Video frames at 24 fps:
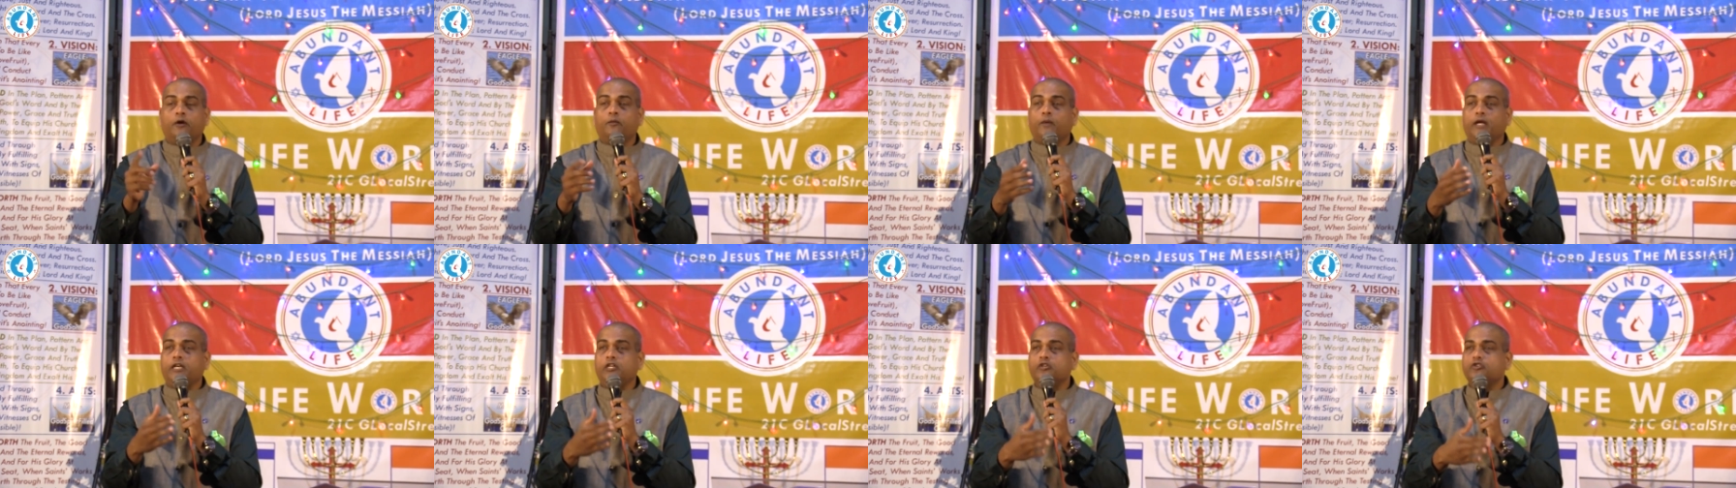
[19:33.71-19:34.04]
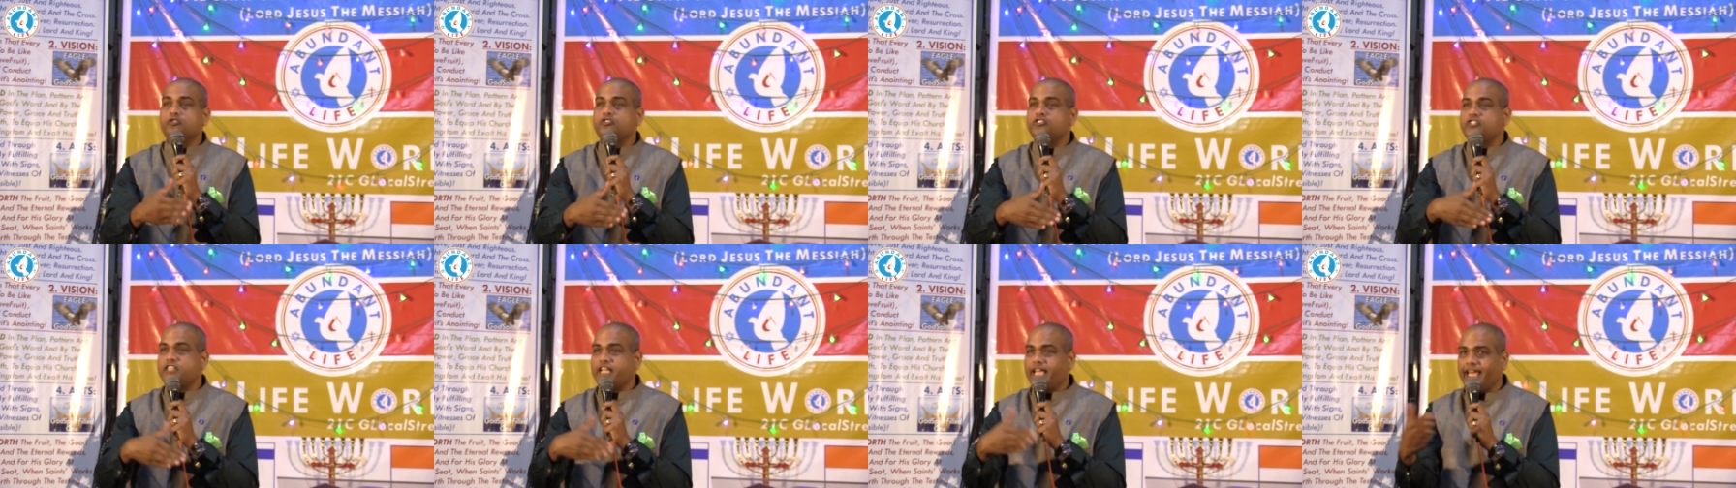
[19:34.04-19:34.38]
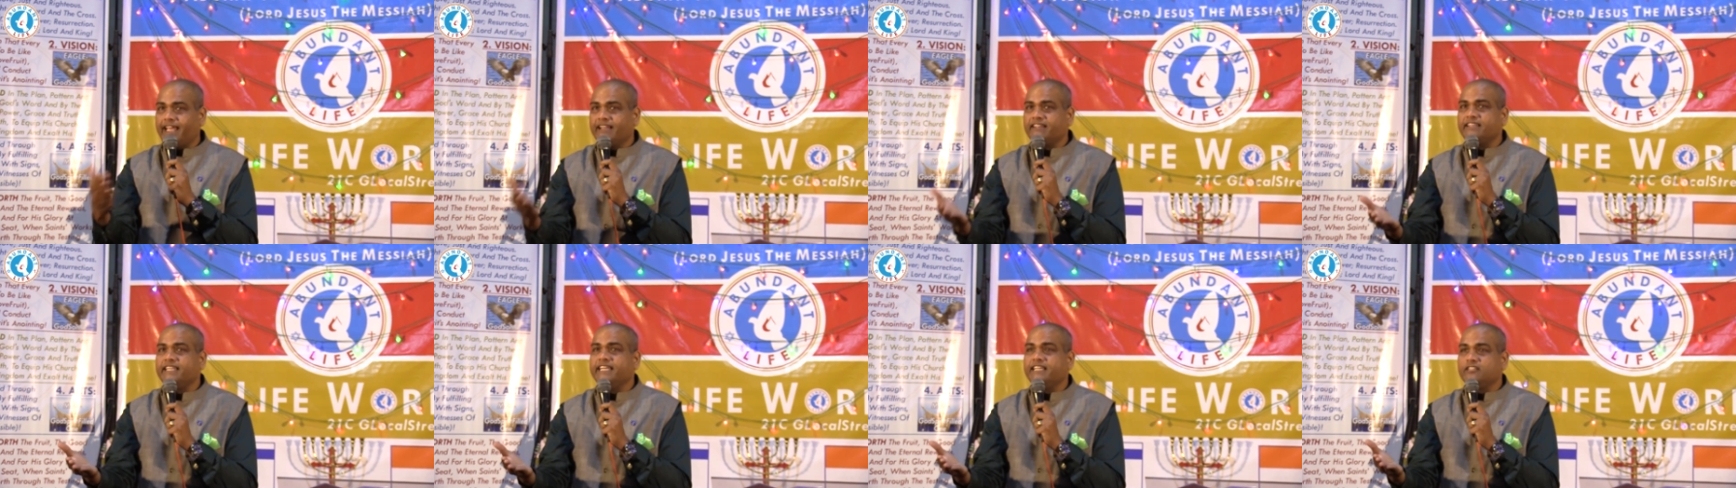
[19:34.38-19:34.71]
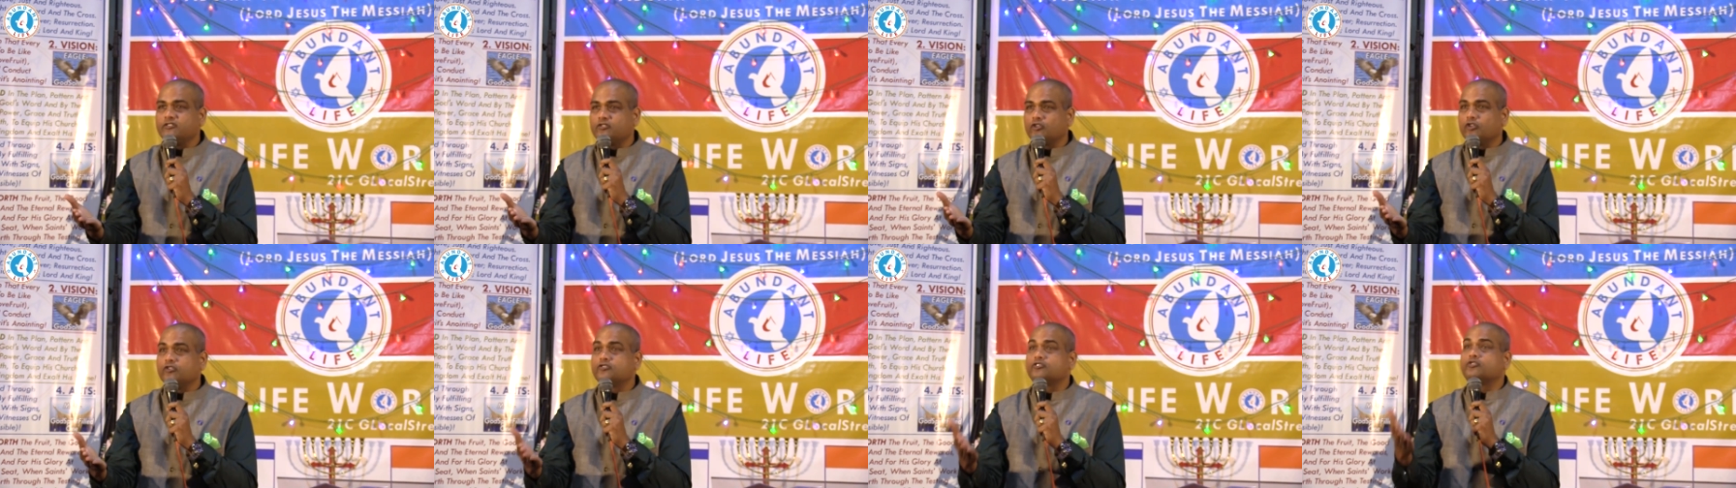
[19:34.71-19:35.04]
when you share
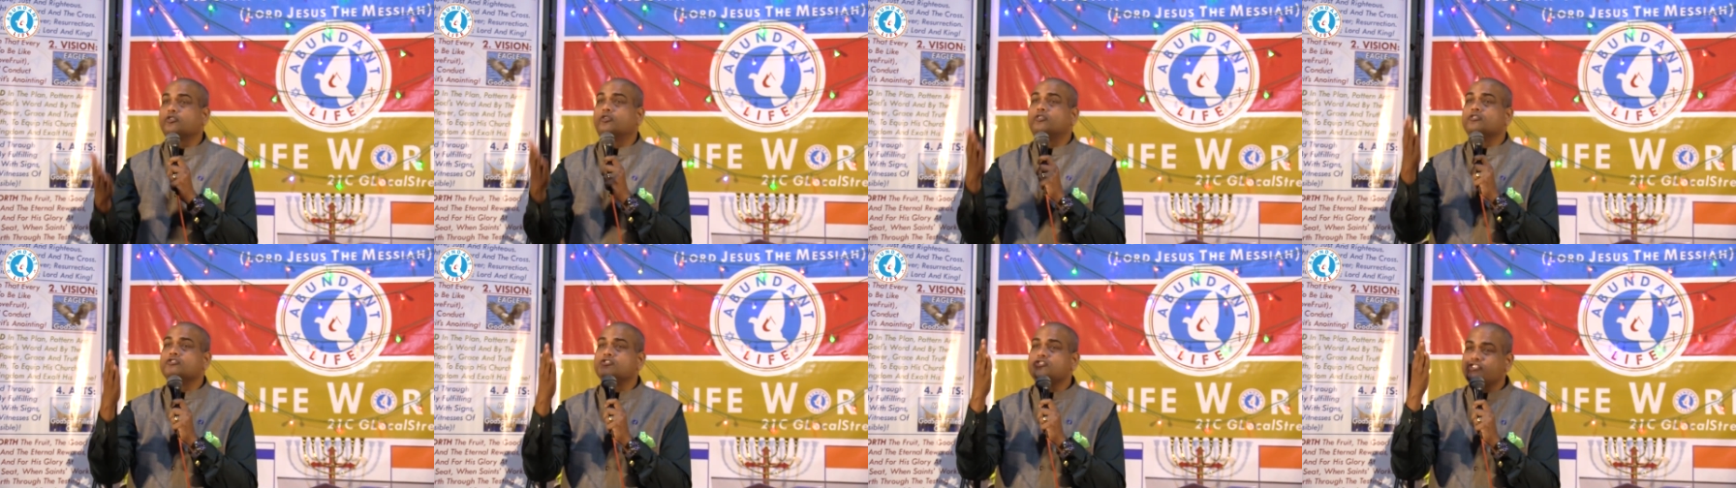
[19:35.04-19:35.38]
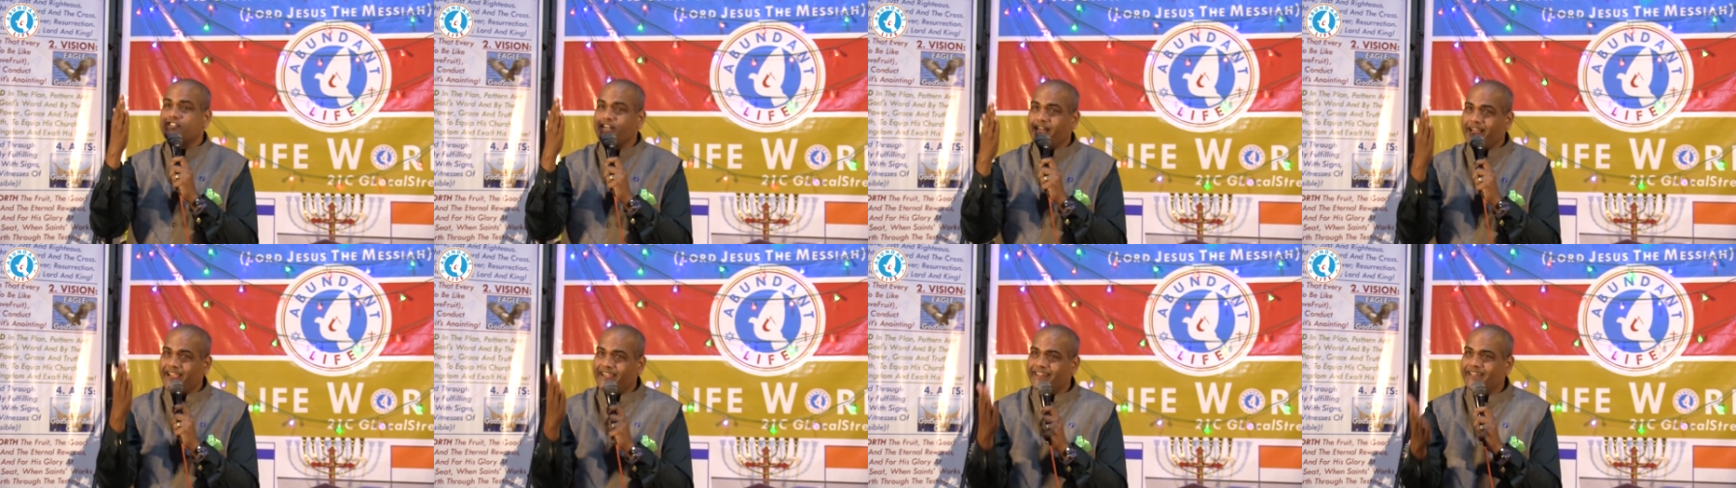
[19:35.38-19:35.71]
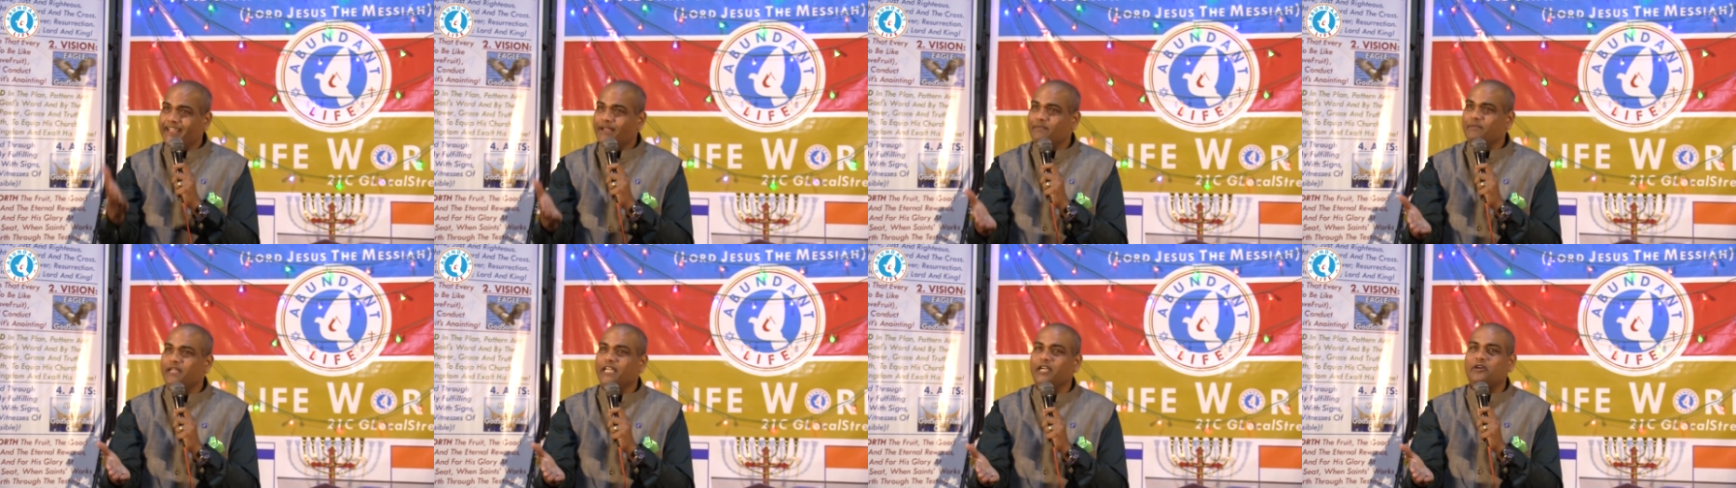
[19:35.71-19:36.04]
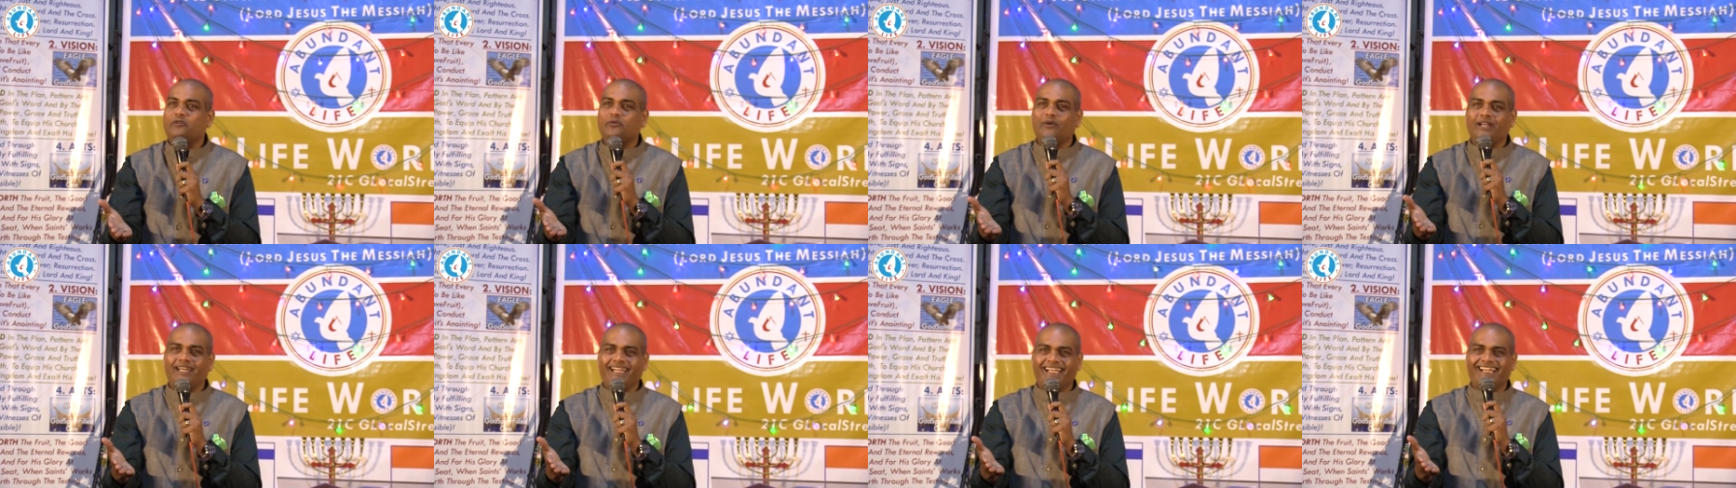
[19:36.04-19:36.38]
things also share them
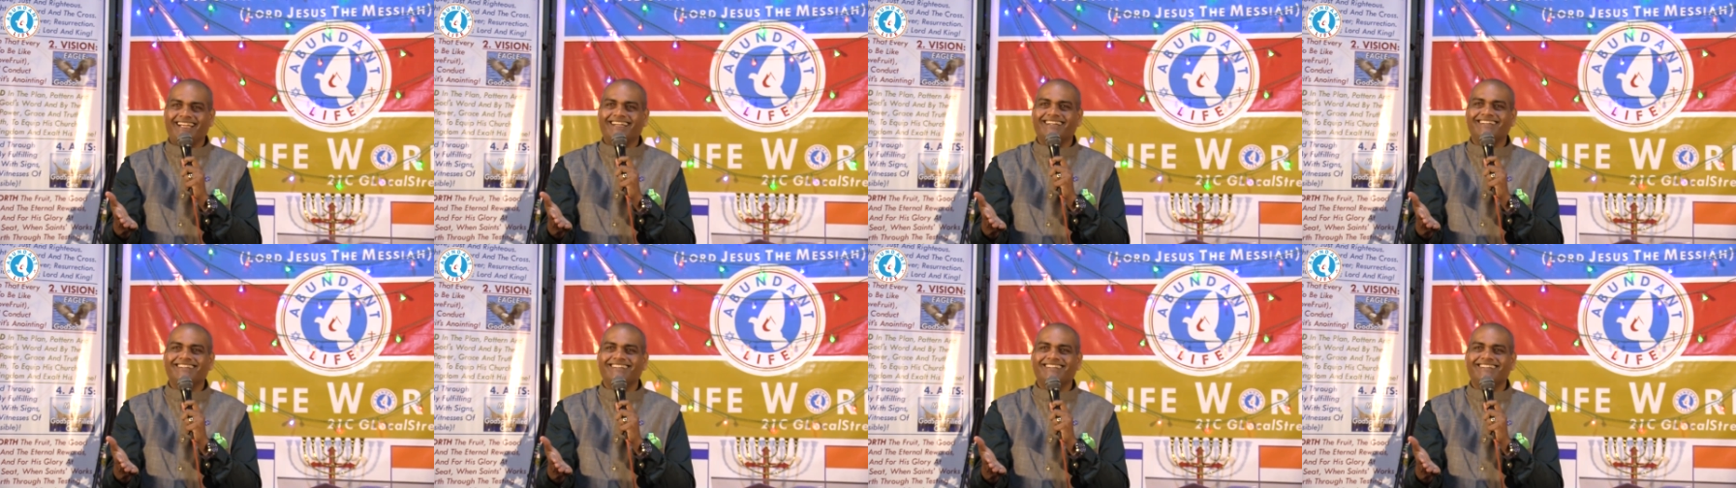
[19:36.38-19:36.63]
equally